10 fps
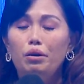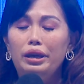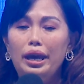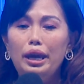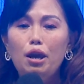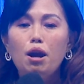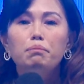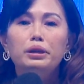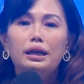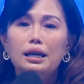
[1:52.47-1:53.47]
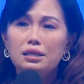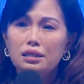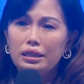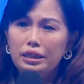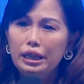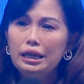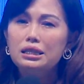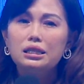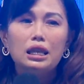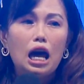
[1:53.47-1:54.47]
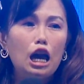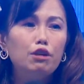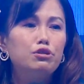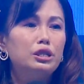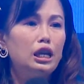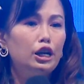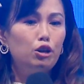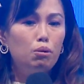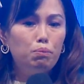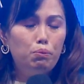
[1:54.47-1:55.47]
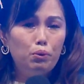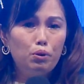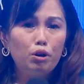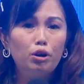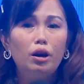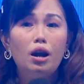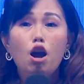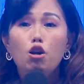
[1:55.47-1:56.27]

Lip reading: Okay? Because this life scenario book